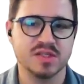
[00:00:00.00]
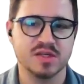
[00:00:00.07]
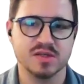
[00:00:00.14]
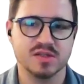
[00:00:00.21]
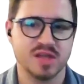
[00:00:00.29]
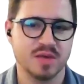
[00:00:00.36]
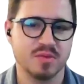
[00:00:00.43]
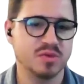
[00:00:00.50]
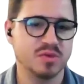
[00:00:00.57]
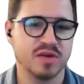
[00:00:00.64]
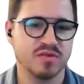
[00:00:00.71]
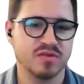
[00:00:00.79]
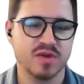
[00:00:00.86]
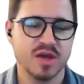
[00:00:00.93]
CMOs
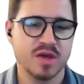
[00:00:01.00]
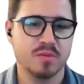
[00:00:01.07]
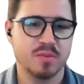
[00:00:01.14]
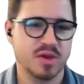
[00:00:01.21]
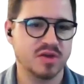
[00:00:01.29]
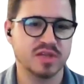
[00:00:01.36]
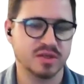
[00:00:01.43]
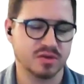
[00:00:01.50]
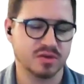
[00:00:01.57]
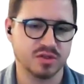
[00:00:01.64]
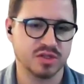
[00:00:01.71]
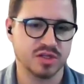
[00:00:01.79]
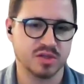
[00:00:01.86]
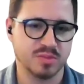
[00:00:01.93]
have bigger
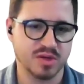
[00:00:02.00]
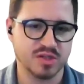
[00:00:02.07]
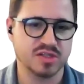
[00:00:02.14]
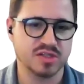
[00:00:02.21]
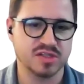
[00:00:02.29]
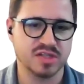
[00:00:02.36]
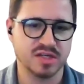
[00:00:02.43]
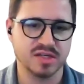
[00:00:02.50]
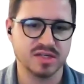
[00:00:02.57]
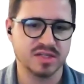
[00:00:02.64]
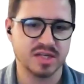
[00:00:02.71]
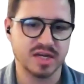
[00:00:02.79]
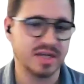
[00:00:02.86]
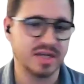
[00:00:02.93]
technological budgets than
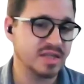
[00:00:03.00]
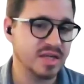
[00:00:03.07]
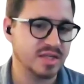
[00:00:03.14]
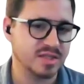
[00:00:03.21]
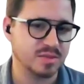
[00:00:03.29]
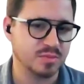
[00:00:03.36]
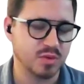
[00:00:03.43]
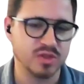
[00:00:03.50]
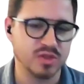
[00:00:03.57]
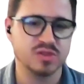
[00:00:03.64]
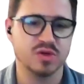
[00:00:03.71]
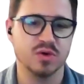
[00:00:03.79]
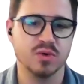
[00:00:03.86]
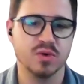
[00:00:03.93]
IT at some point.
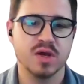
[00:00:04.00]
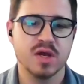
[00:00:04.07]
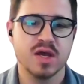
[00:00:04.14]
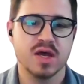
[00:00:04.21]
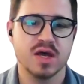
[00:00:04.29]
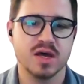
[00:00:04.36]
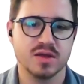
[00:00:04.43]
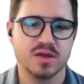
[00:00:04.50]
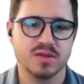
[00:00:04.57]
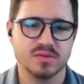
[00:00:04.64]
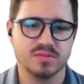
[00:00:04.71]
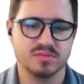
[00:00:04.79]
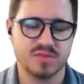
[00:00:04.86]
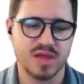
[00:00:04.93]
So
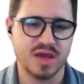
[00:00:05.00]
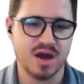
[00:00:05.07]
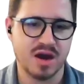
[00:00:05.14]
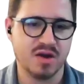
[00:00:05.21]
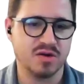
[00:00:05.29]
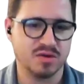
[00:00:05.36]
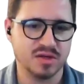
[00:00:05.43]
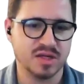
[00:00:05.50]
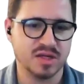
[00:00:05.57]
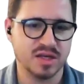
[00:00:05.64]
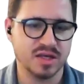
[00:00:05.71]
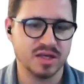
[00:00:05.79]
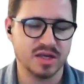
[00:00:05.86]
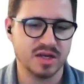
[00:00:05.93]
they are
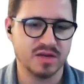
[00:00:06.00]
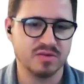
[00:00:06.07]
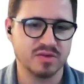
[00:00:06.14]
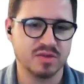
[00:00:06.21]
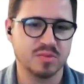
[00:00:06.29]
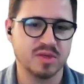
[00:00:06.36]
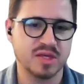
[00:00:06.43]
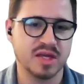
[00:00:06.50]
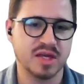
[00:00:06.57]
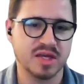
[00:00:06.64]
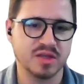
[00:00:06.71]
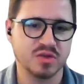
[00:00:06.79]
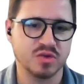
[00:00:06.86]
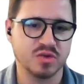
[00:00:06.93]
inevitably getting
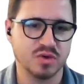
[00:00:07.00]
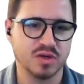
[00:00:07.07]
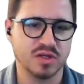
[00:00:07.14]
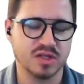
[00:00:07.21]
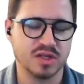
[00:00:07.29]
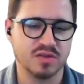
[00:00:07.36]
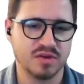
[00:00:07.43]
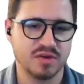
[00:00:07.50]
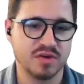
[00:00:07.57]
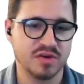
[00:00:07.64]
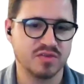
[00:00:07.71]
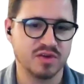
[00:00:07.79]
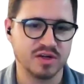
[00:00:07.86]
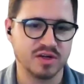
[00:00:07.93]
into a very
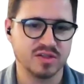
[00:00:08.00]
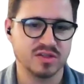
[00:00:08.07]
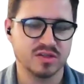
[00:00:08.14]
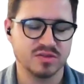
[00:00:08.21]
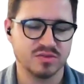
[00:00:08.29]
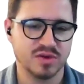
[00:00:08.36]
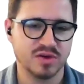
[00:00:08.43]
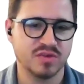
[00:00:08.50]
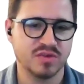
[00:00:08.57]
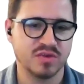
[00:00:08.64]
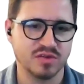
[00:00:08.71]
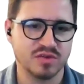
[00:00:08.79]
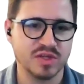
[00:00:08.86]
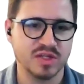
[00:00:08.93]
different
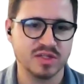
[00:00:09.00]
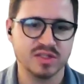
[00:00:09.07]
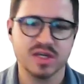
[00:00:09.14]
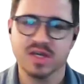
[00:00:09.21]
field,